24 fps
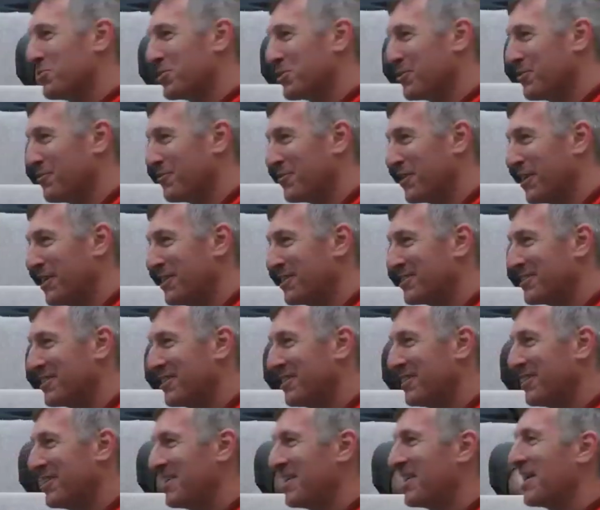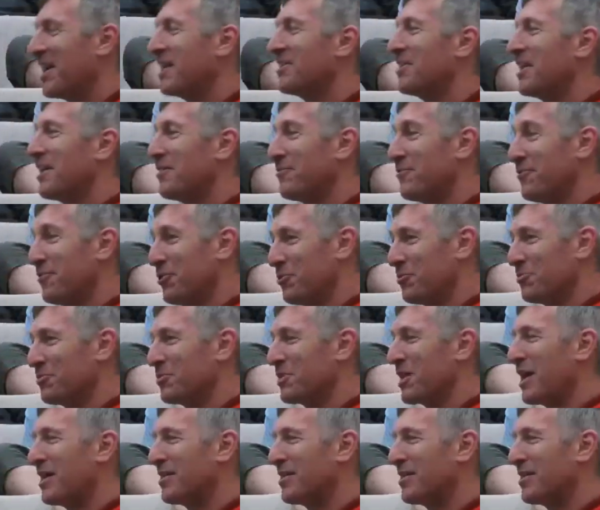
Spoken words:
with the fight and that film,